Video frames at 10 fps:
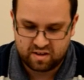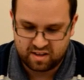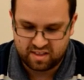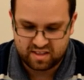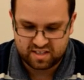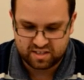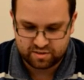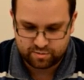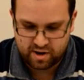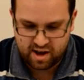and this is
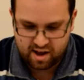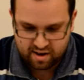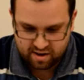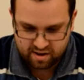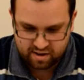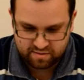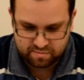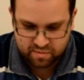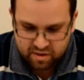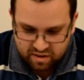where
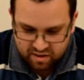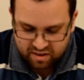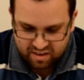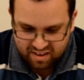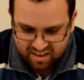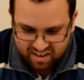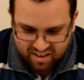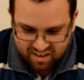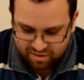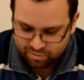I'm
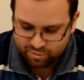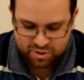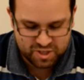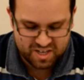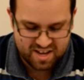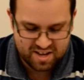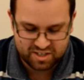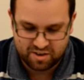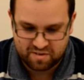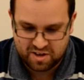rusty.
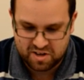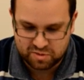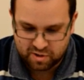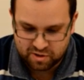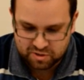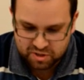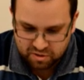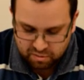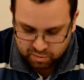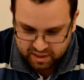So I'm going to use my
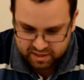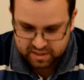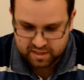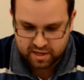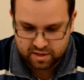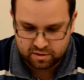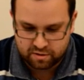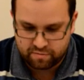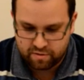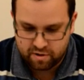autocomplete to take a
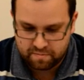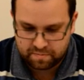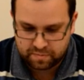look through.